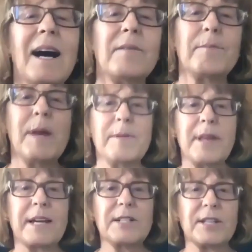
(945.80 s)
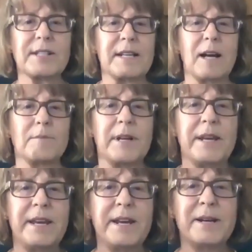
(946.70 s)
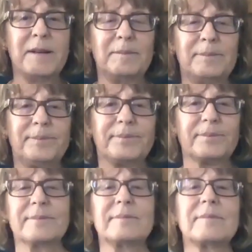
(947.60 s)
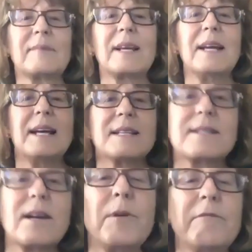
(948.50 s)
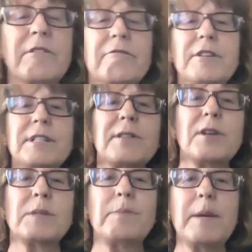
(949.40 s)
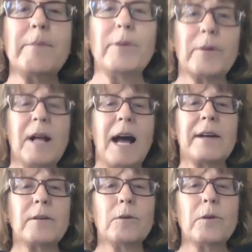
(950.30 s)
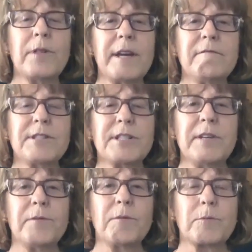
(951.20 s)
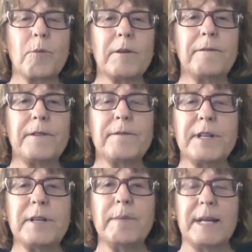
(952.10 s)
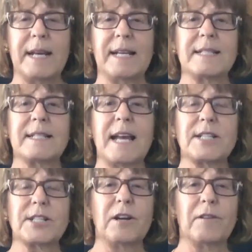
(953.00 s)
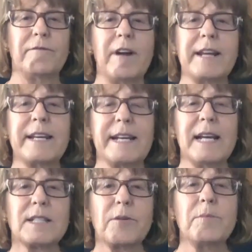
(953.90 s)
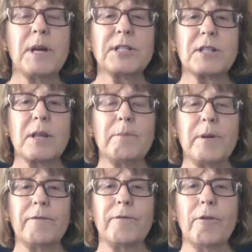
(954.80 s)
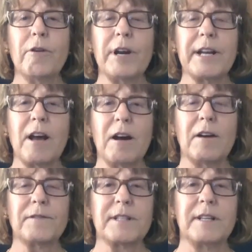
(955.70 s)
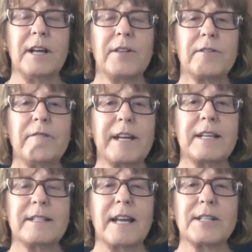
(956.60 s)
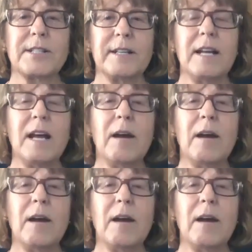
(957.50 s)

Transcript: Maybe they can just get up to here. So we recruited those people, and all they received was one 15-minute session of Reiki. So we measured them before and after the Reiki session.